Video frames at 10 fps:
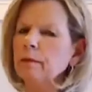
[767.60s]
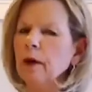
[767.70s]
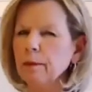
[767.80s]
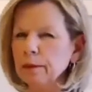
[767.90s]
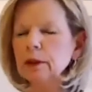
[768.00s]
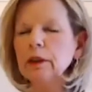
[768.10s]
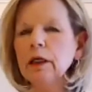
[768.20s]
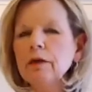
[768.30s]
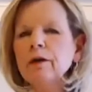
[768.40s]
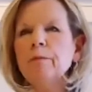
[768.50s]

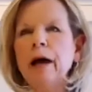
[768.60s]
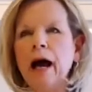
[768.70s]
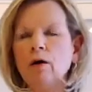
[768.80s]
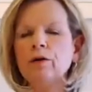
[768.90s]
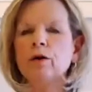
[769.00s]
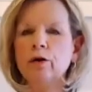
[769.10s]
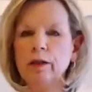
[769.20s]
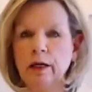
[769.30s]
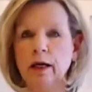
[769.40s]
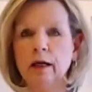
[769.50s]
believe about 30
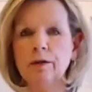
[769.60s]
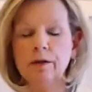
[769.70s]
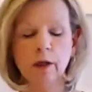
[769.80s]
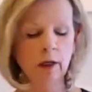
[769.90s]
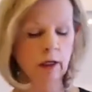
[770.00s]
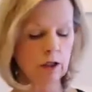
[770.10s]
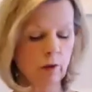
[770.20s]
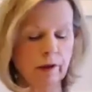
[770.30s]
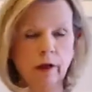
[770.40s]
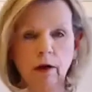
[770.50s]
days is
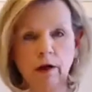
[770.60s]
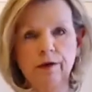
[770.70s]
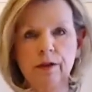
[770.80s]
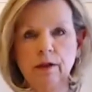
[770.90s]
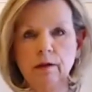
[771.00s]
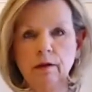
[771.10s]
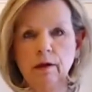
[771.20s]
when they'll harvest the